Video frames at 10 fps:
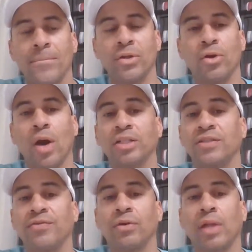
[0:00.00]
You know, I
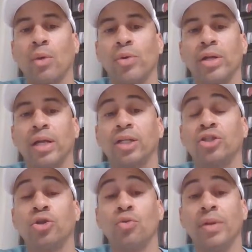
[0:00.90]
just feel like we're getting
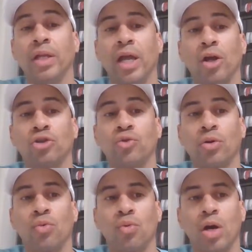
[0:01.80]
too many Air
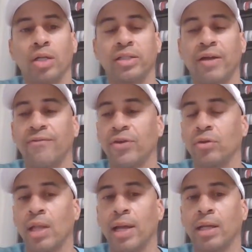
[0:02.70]
Jordan 1s, and I feel
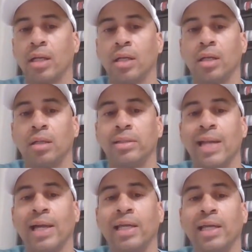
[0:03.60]
like
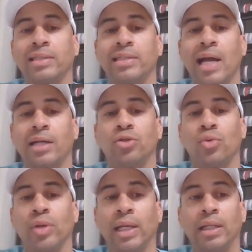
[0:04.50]
Nike is not
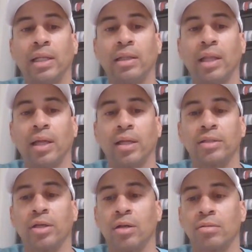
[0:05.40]
doing anything in
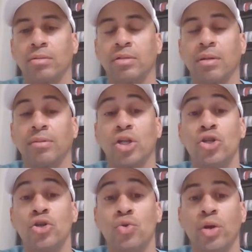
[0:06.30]
terms of something
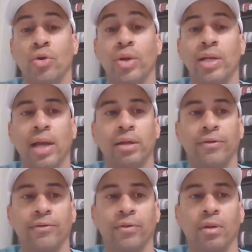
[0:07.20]
new and
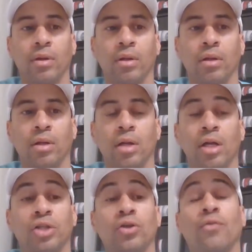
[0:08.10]
creative.
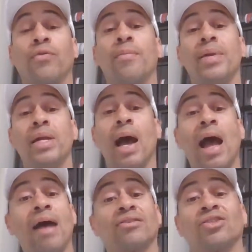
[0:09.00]
So for me, I
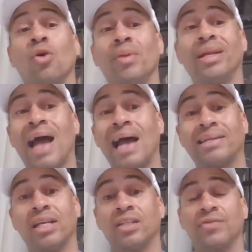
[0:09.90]
have so many
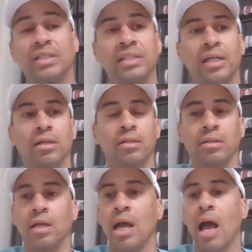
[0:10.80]
ideas for sneakers.